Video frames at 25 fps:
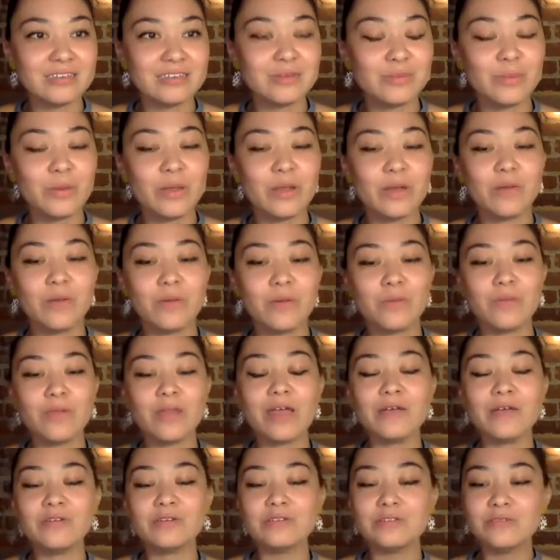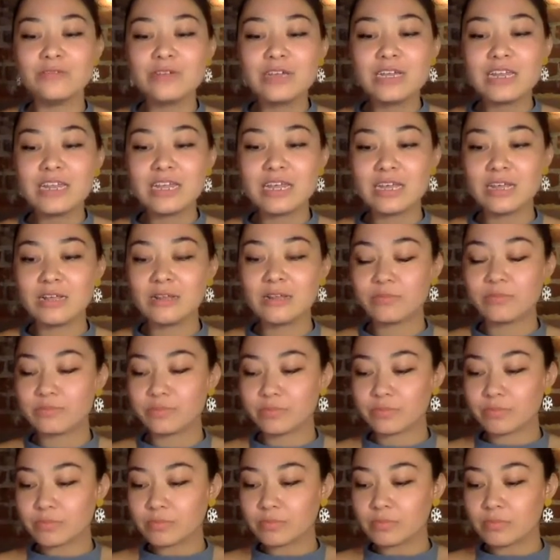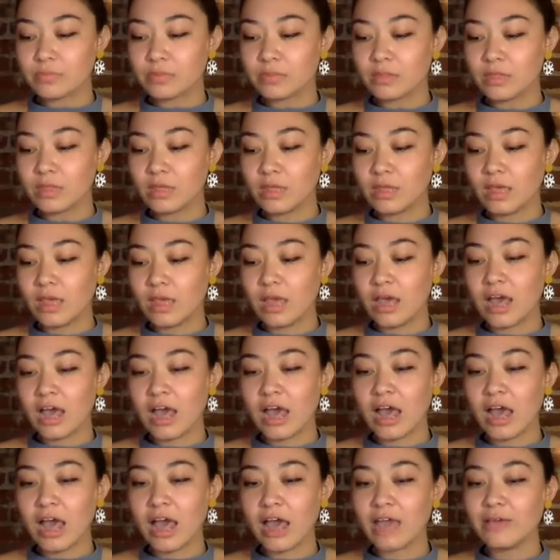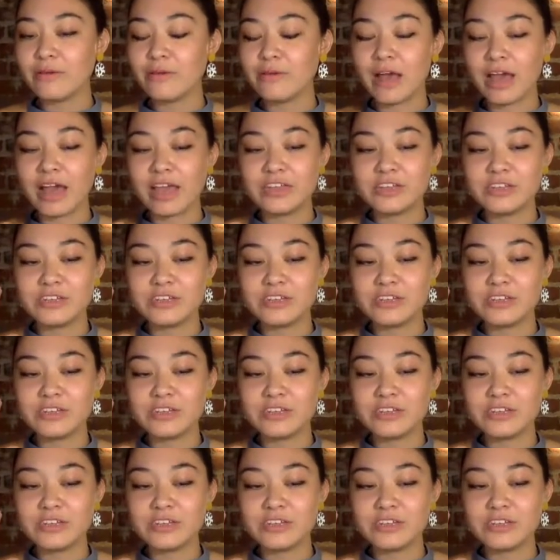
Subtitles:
But when I was reading, I